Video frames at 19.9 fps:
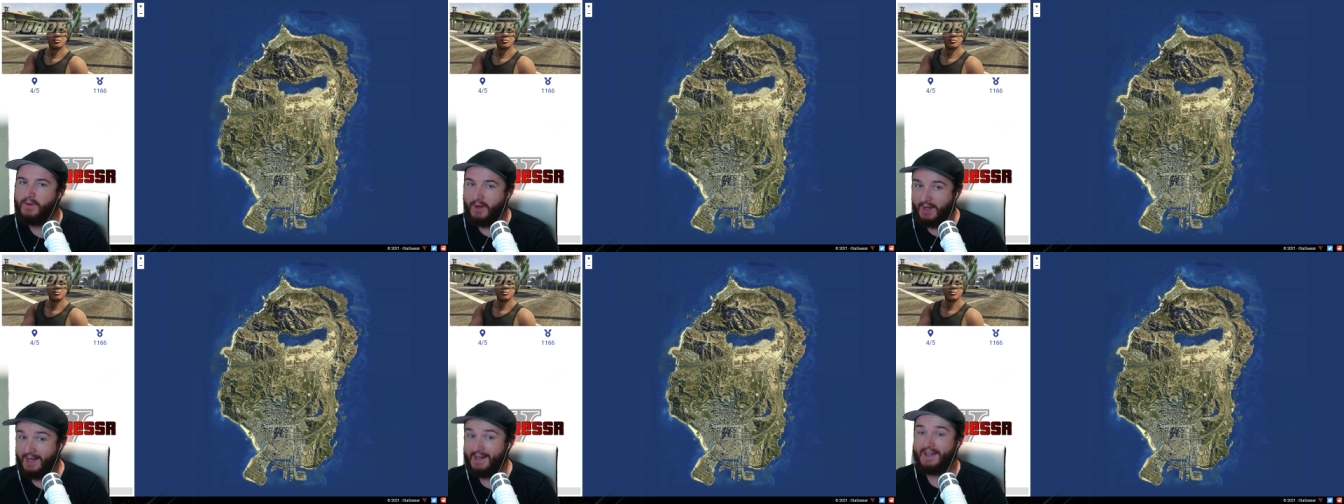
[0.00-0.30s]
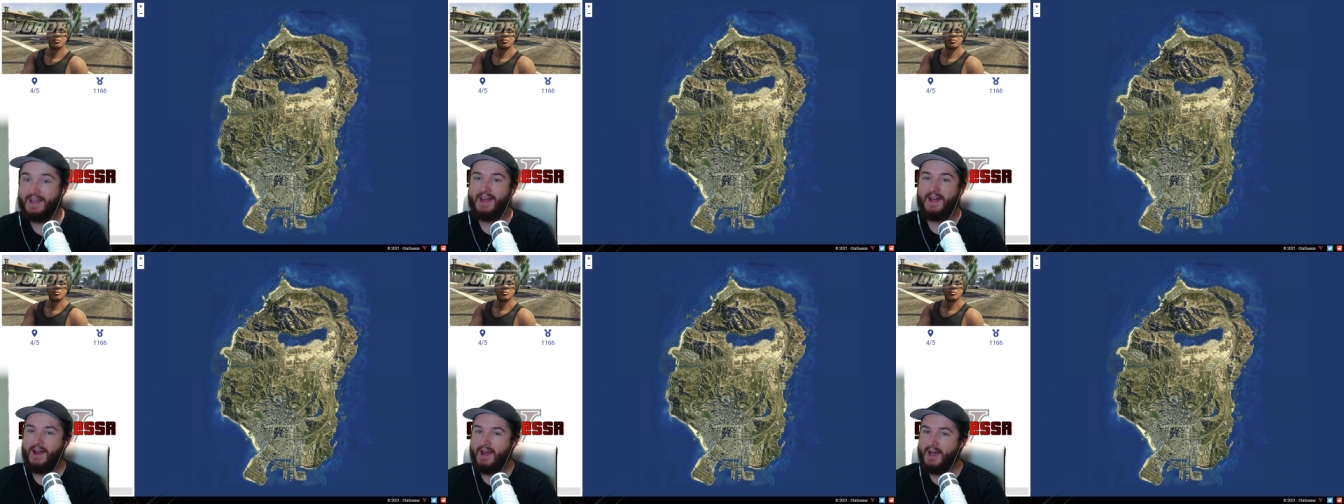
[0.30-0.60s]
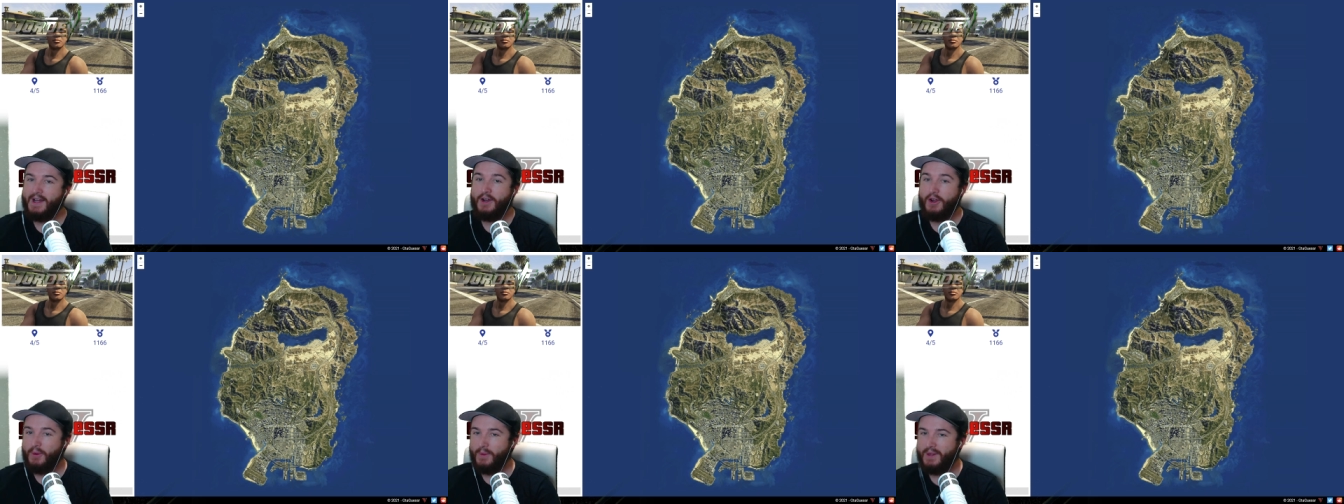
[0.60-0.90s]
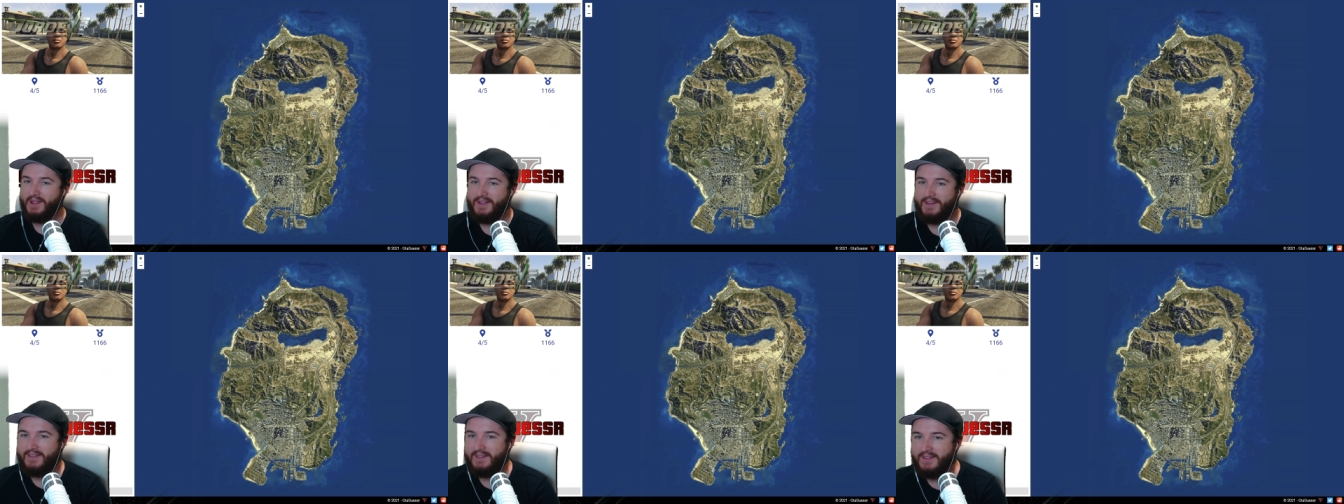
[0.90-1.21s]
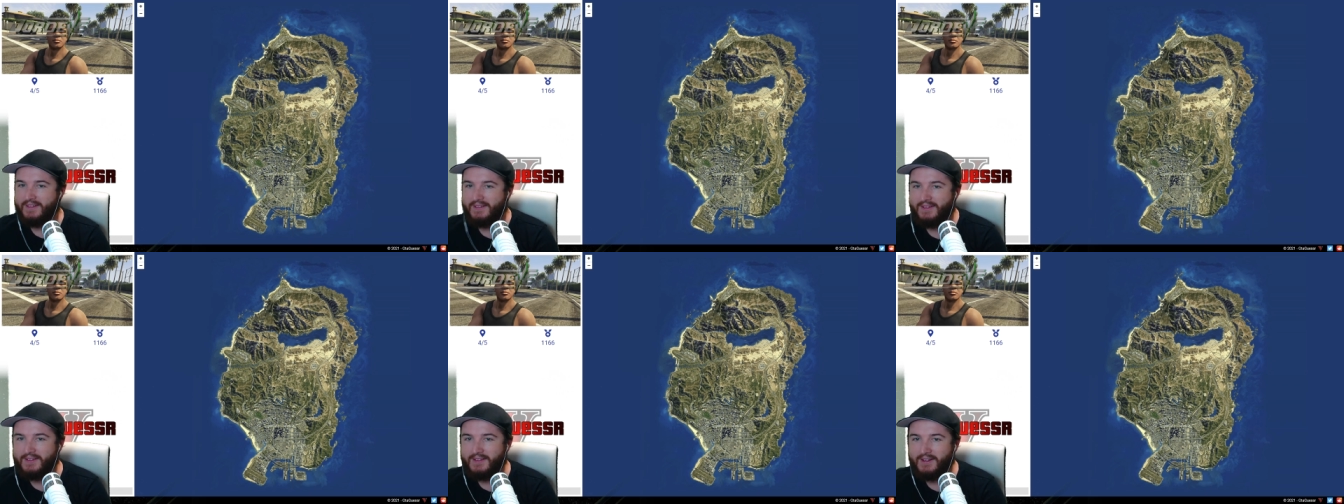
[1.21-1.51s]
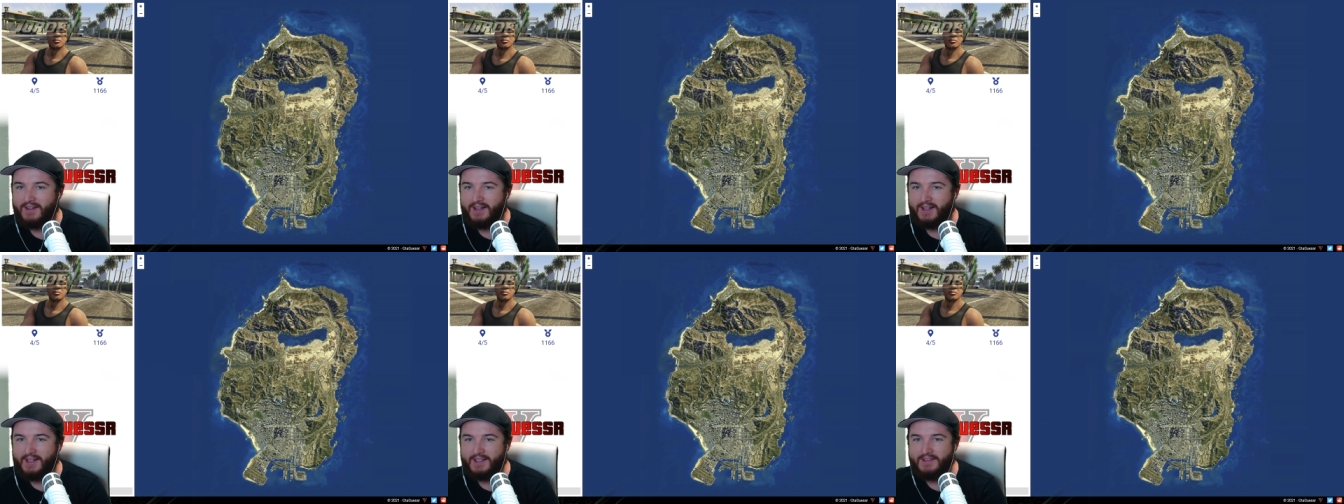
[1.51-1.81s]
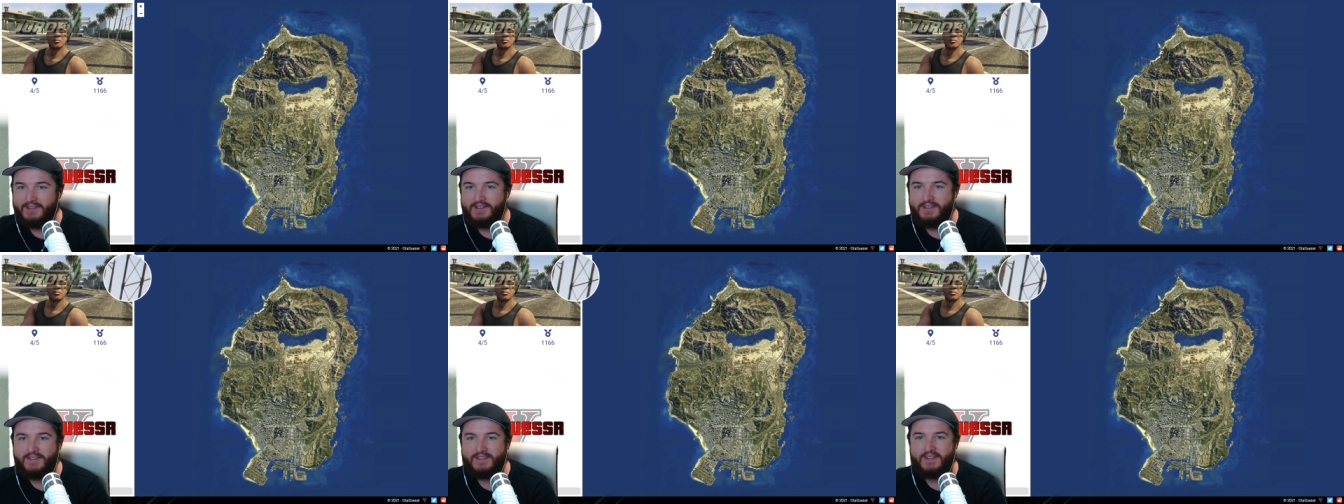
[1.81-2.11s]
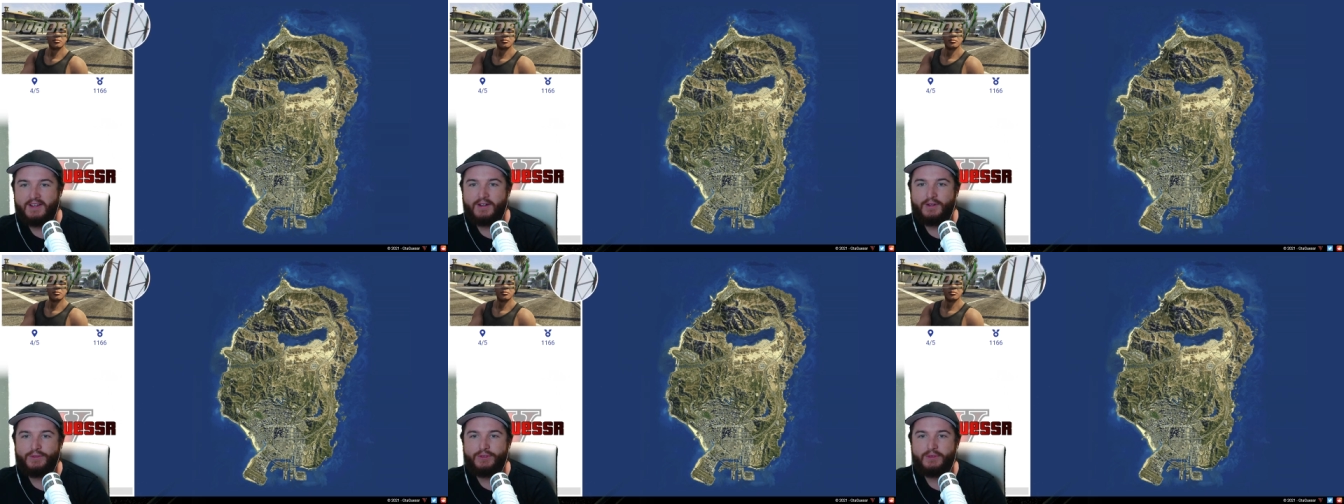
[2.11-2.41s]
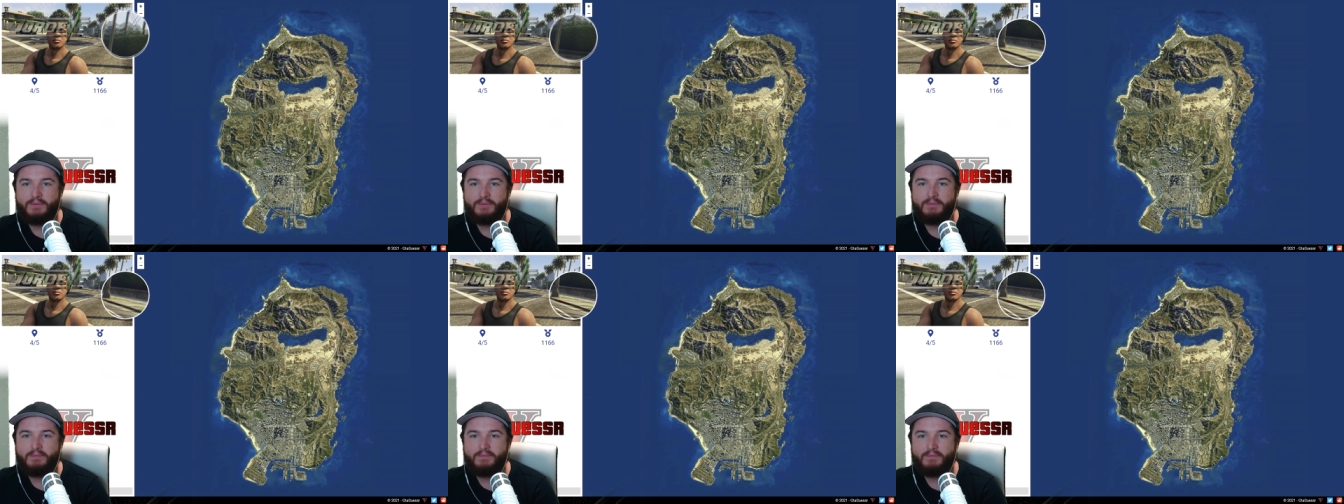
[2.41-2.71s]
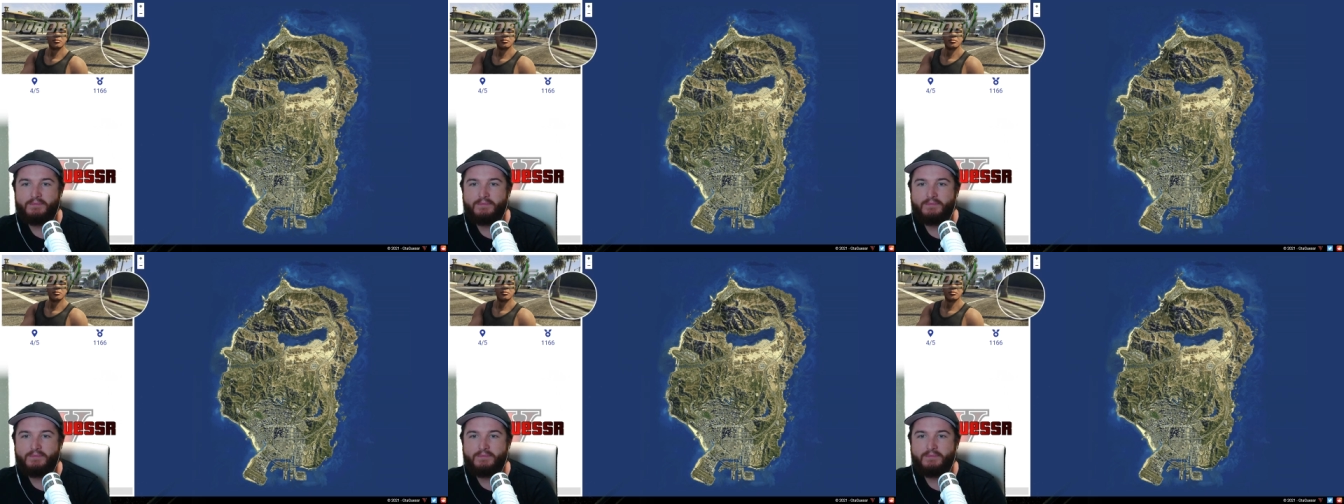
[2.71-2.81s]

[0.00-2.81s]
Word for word: Okay, I know where this is. I can just tell from